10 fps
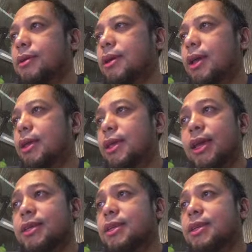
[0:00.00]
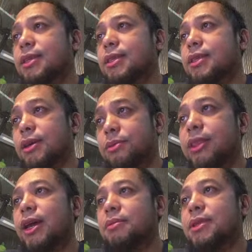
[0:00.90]
Yes, there were
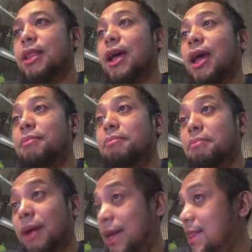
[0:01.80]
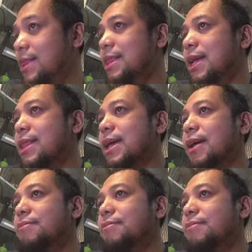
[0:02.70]
times that I might not have been